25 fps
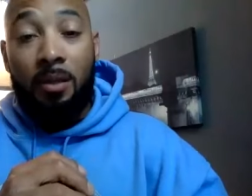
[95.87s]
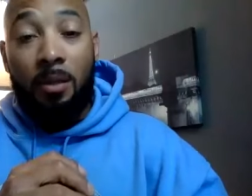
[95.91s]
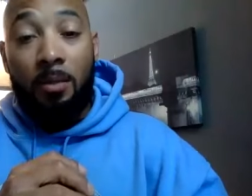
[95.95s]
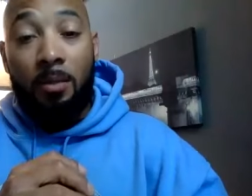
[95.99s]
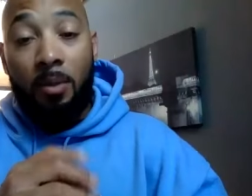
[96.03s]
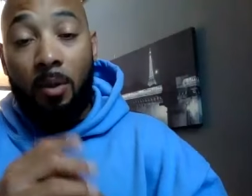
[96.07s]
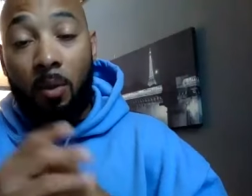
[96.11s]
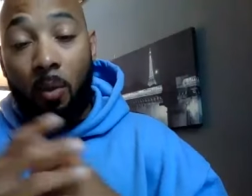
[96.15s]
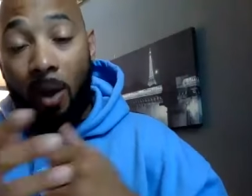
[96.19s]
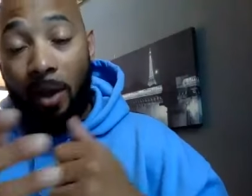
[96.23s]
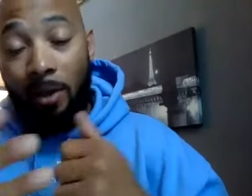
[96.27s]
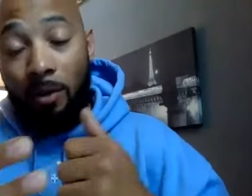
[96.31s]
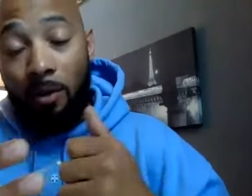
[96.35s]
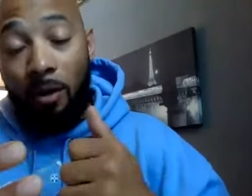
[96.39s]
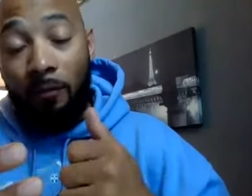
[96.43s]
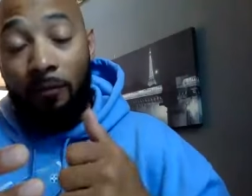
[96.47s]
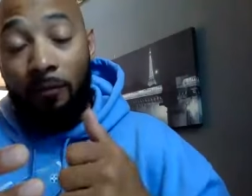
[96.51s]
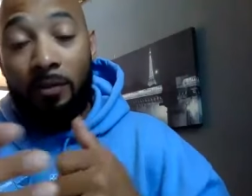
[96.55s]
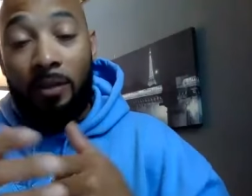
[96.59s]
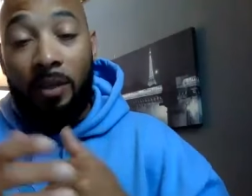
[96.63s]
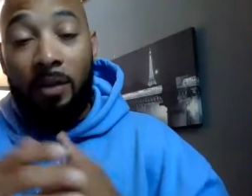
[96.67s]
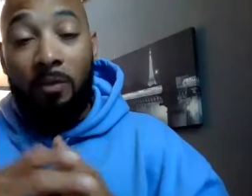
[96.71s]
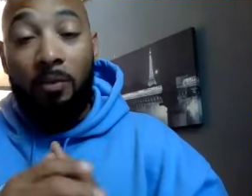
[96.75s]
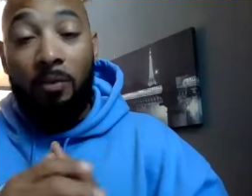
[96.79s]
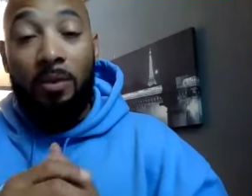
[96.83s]
But quite
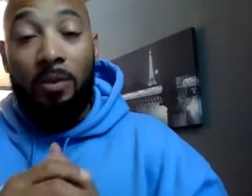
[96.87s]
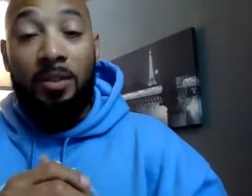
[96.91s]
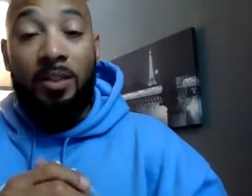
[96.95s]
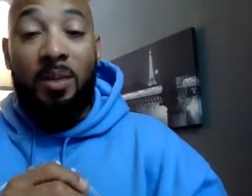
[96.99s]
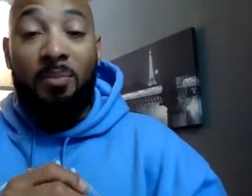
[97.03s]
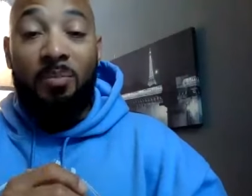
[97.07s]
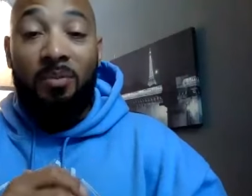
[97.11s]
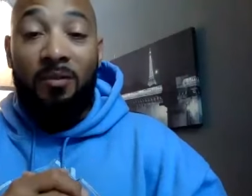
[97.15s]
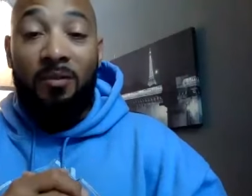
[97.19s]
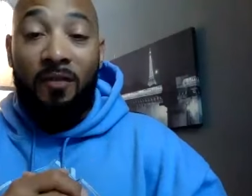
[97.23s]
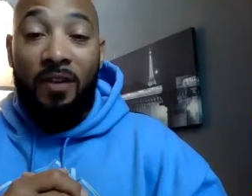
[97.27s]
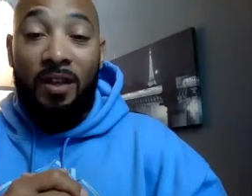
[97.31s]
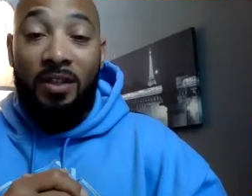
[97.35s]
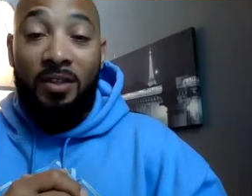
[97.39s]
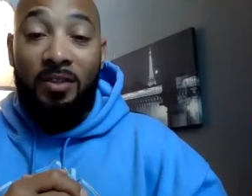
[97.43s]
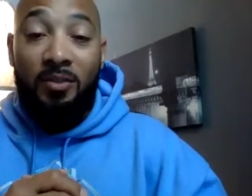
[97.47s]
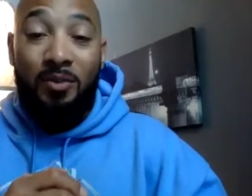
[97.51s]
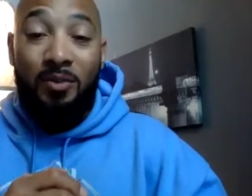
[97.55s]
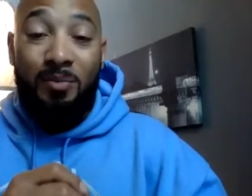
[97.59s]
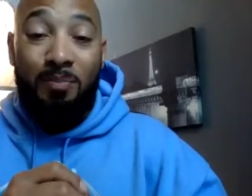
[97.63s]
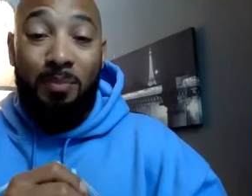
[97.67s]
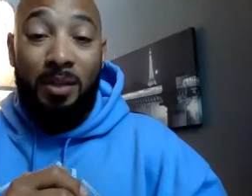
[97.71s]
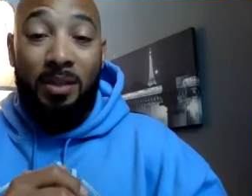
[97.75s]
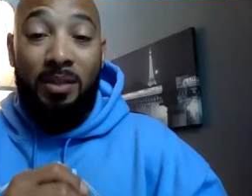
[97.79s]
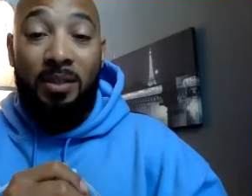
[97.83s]
often, that real estate
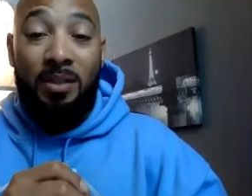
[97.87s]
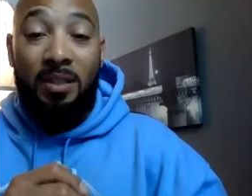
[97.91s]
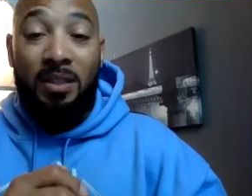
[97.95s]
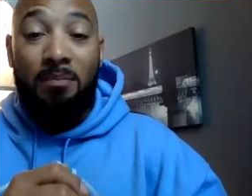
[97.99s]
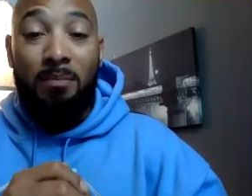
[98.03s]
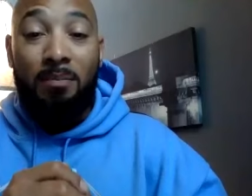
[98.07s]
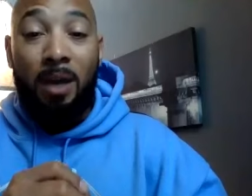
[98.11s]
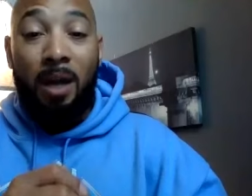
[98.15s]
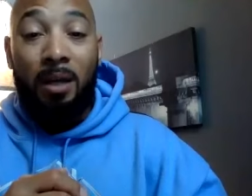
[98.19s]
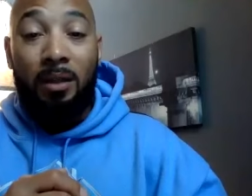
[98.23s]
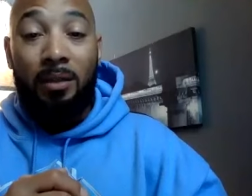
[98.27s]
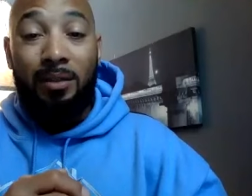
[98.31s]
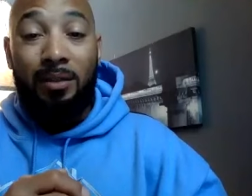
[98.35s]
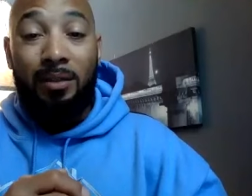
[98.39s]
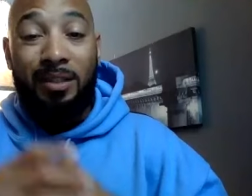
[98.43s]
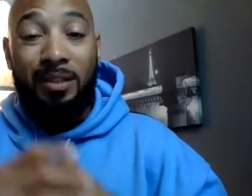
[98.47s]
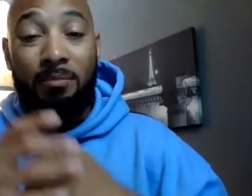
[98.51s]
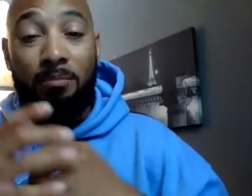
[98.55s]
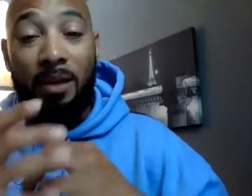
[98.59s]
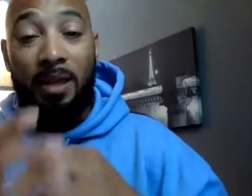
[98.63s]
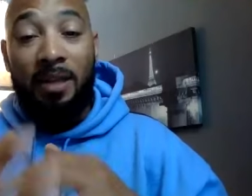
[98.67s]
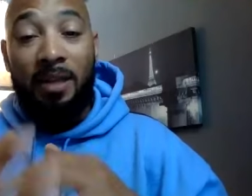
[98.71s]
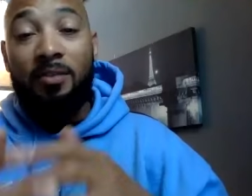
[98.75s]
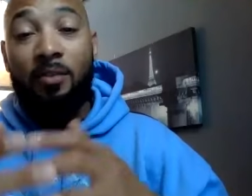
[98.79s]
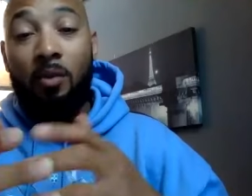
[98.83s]
professional's business model is
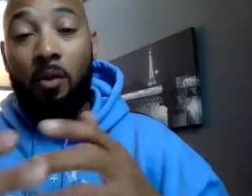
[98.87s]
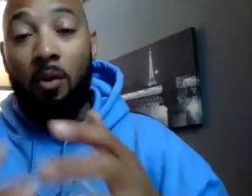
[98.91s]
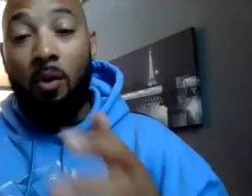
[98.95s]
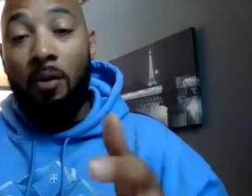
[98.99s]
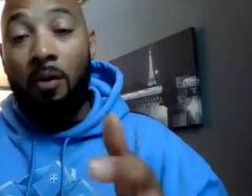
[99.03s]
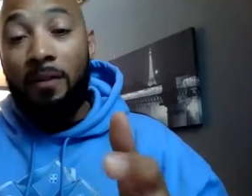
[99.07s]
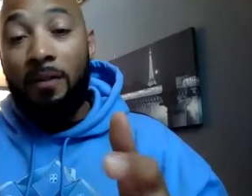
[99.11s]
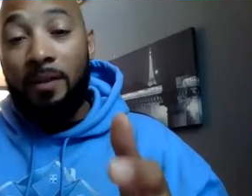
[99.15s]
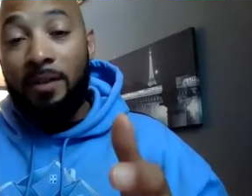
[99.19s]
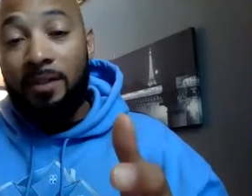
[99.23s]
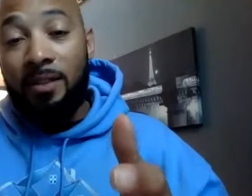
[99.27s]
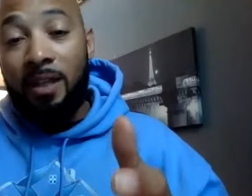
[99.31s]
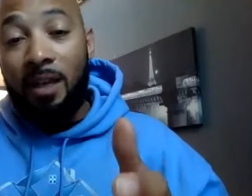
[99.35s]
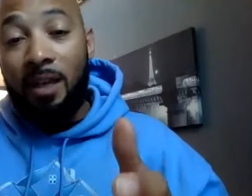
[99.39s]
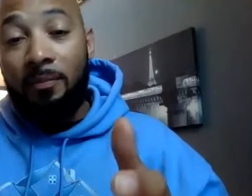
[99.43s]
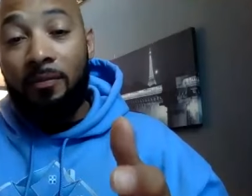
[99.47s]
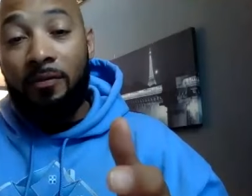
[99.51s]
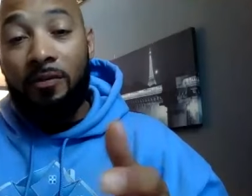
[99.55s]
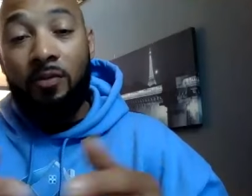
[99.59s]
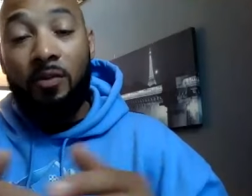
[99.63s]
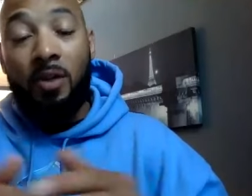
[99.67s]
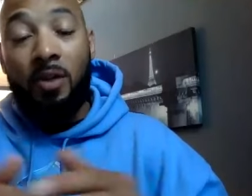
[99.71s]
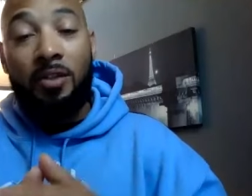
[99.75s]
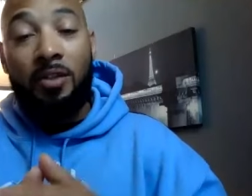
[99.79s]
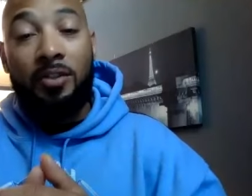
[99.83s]
based on this type of
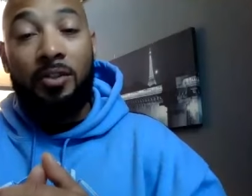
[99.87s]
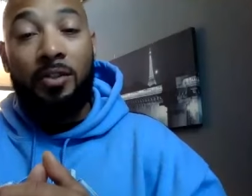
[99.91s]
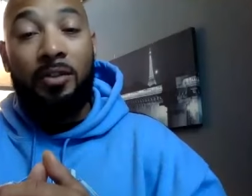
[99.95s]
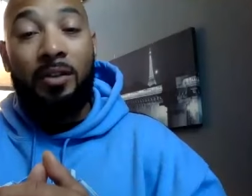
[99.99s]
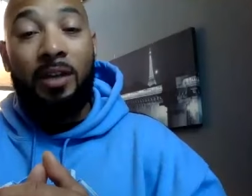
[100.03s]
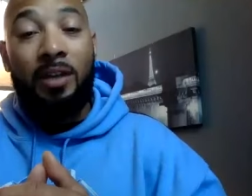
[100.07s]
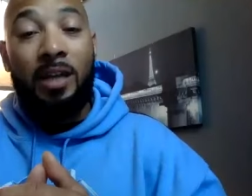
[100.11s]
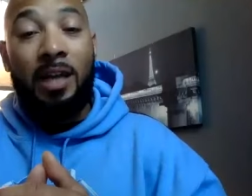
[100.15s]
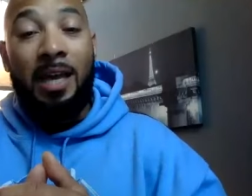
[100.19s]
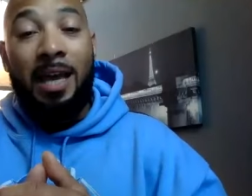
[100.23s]
structure,